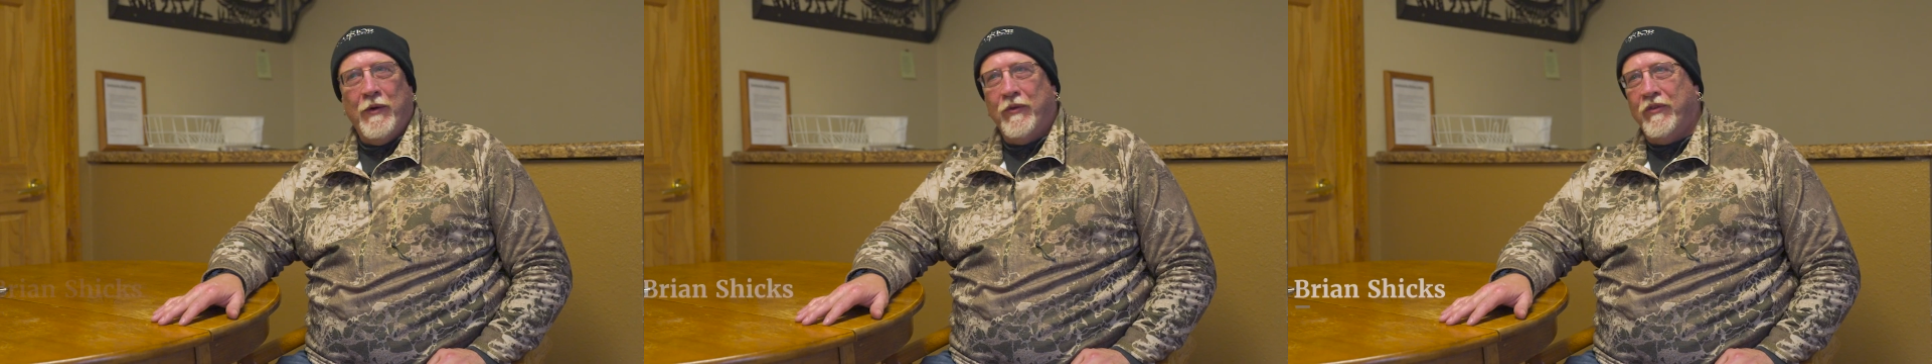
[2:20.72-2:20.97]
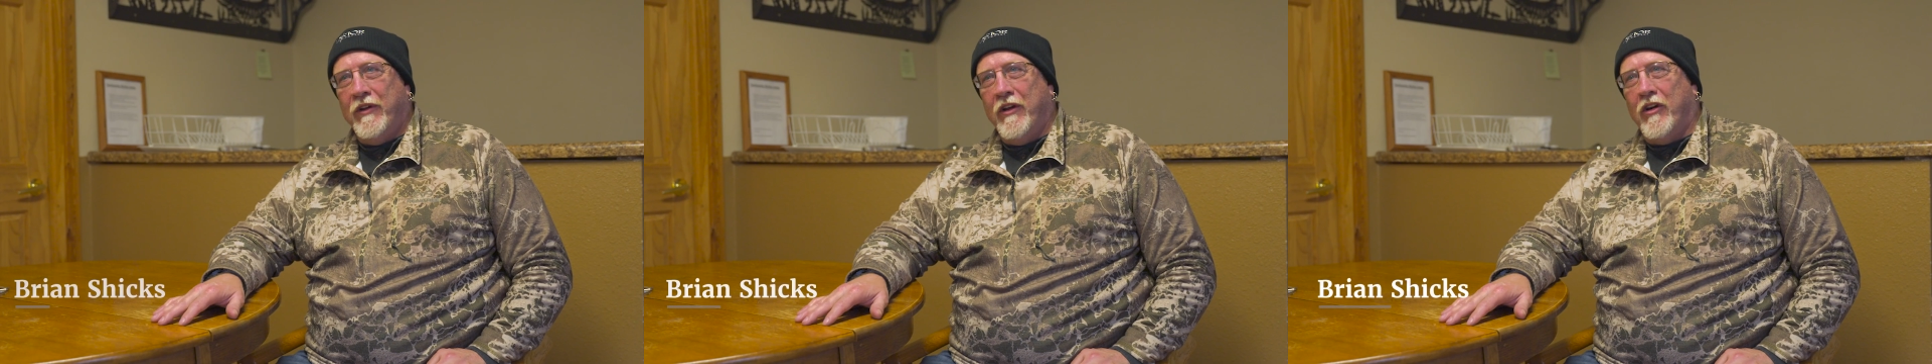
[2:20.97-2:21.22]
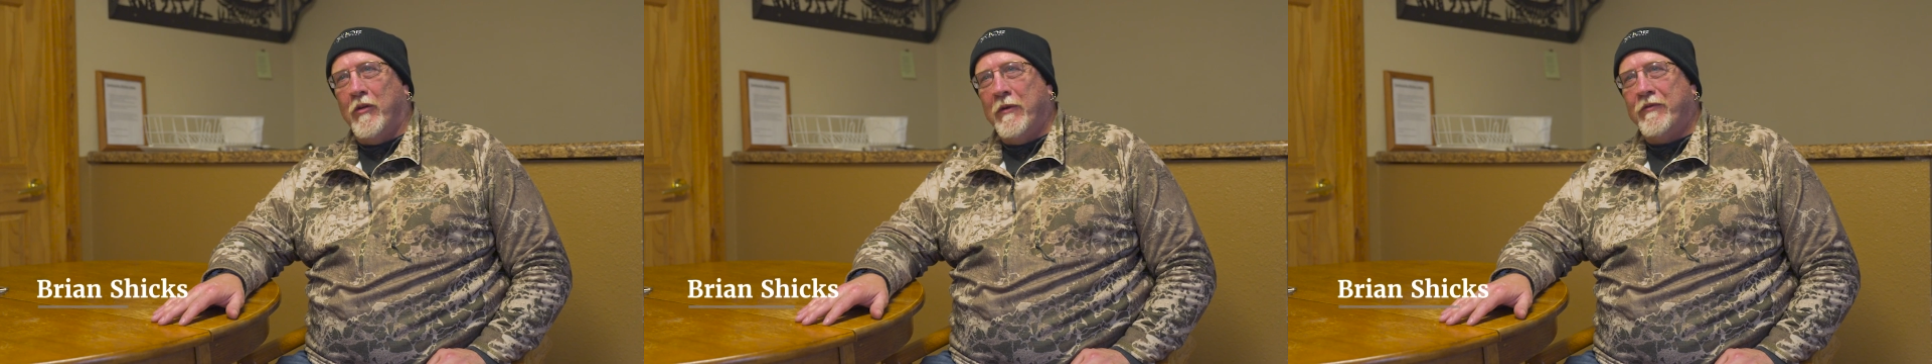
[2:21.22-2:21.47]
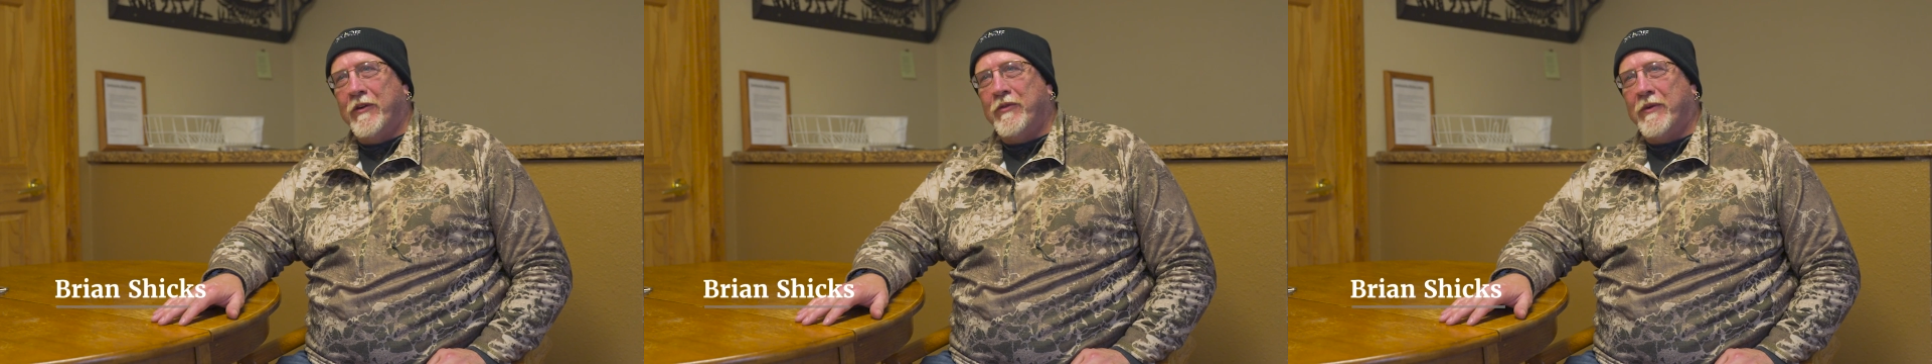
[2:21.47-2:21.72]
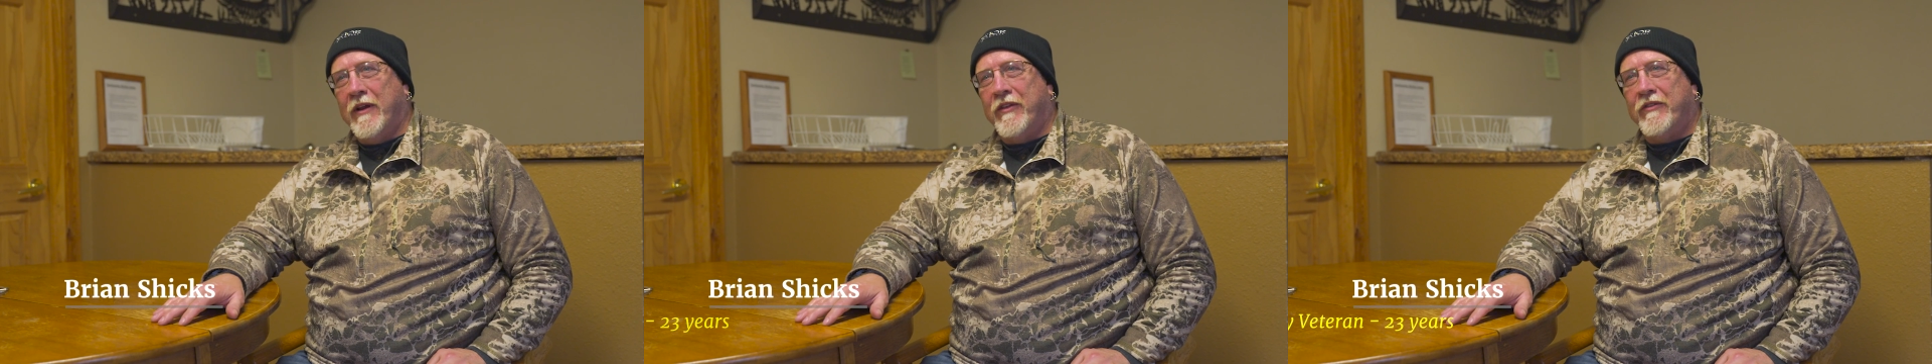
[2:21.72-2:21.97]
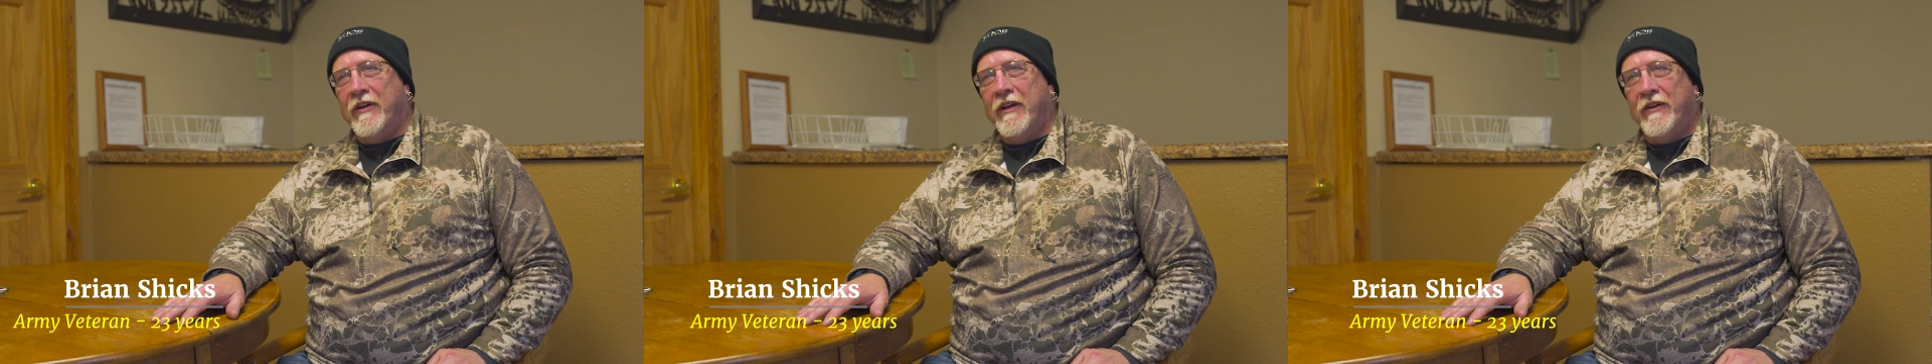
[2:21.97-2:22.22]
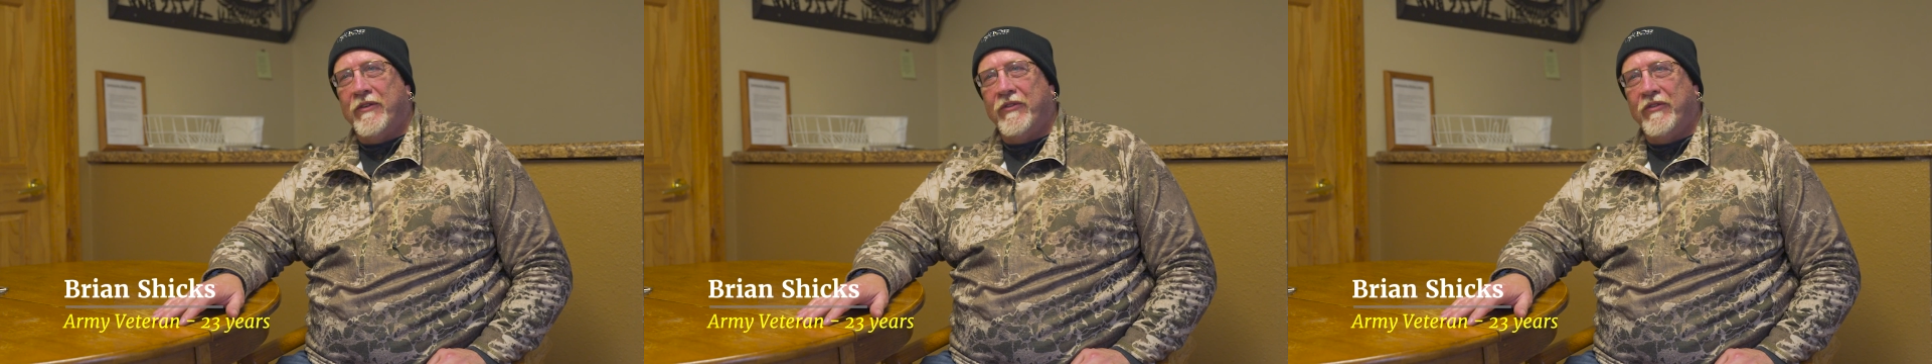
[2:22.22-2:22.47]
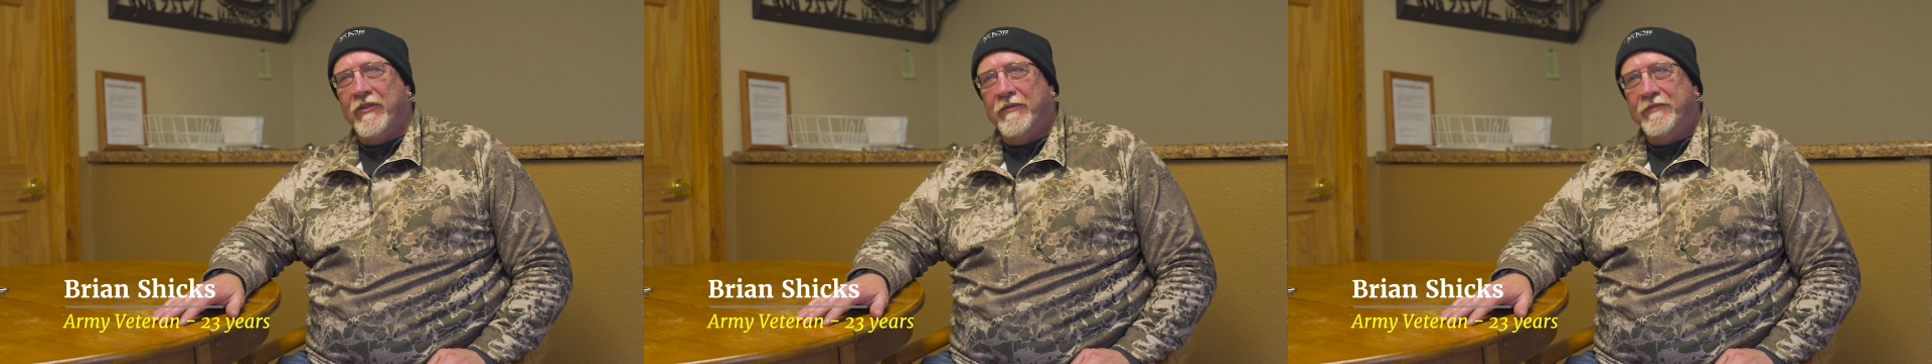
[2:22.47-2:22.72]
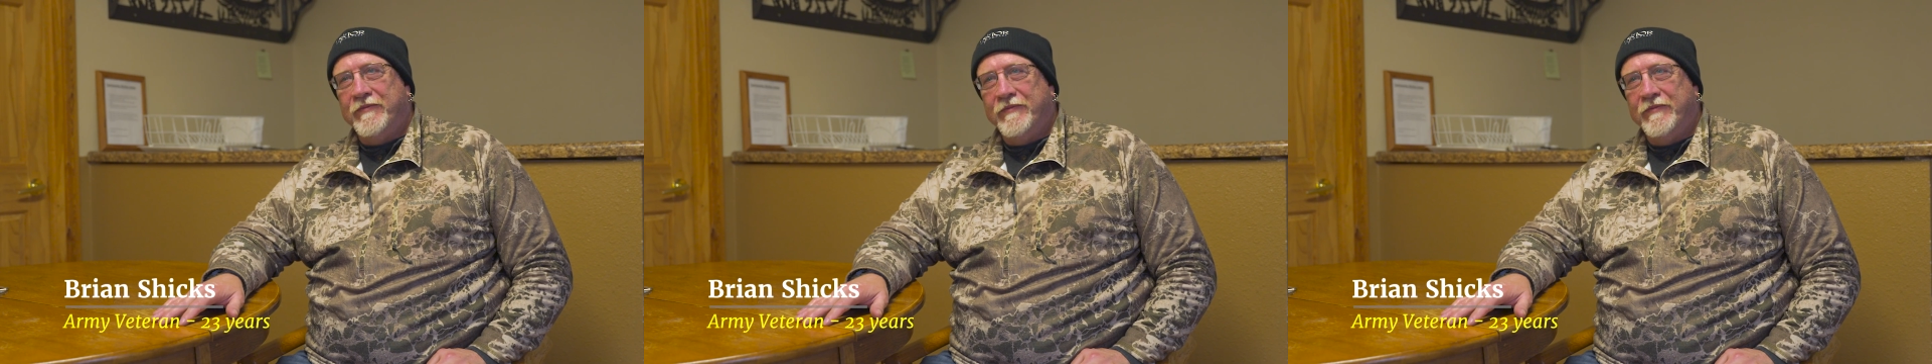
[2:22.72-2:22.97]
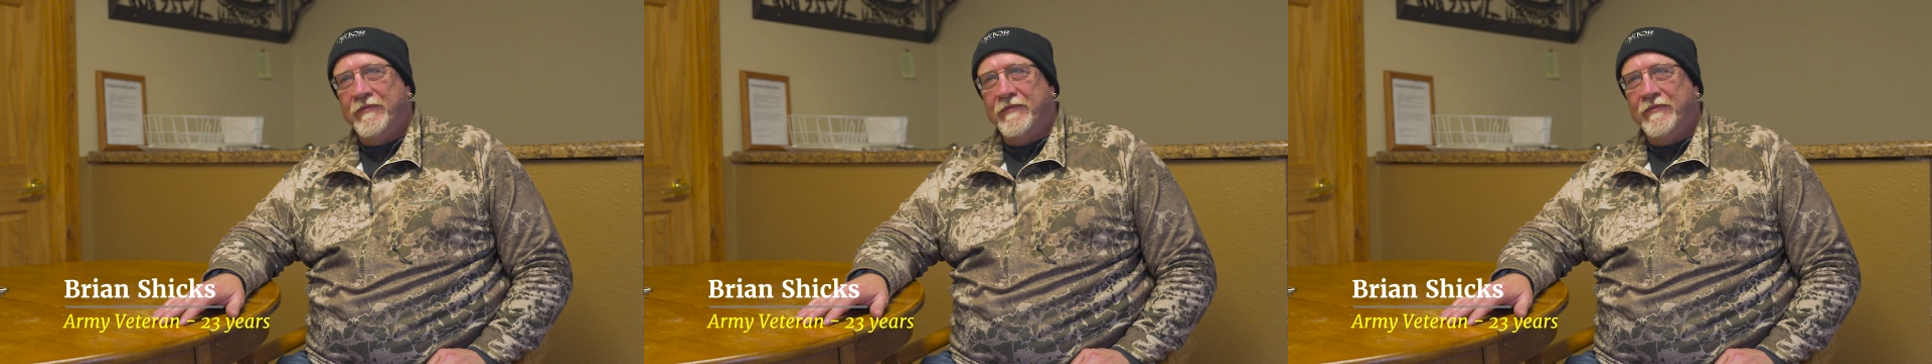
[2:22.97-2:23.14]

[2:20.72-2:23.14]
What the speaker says: was in the Army for 23 years. Okay.